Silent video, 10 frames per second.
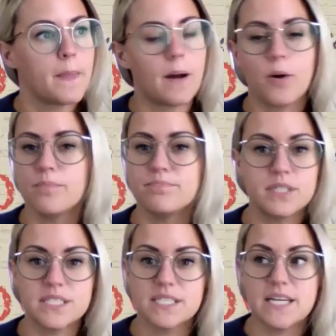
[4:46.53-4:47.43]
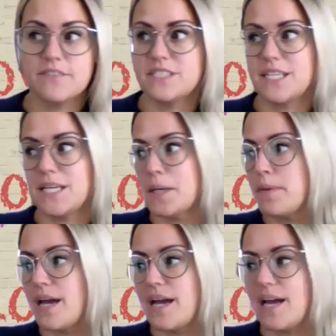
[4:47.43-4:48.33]
oh, I'm building a dev team
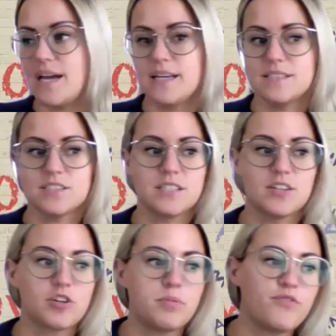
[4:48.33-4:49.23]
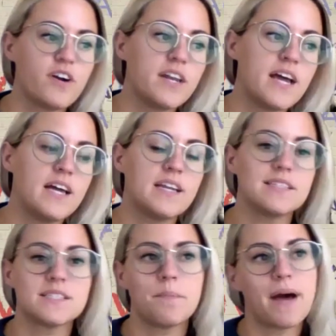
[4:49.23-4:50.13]
and they're going to be front end and
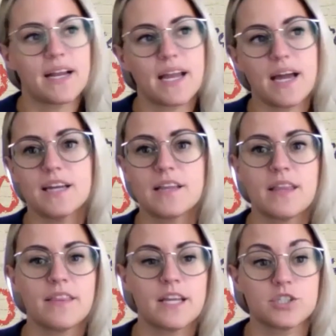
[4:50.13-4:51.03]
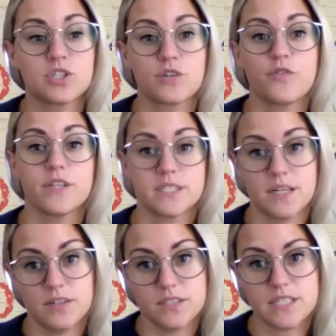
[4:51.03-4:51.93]
some back end. And then they just look for the
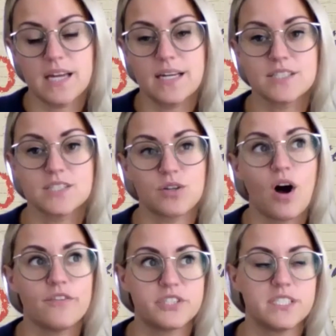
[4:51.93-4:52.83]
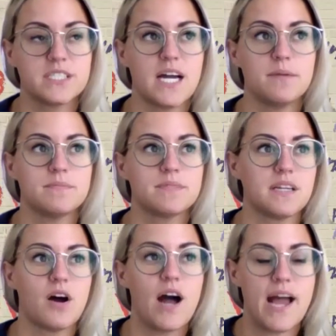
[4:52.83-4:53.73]
skills. And it's oftentimes
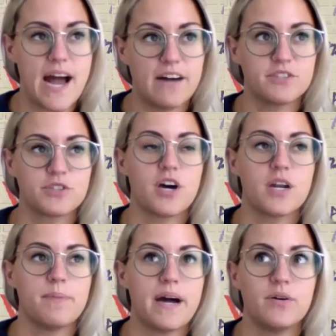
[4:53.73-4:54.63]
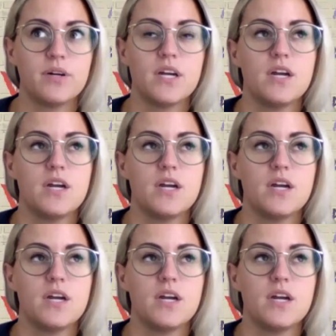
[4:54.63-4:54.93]
an afterthought about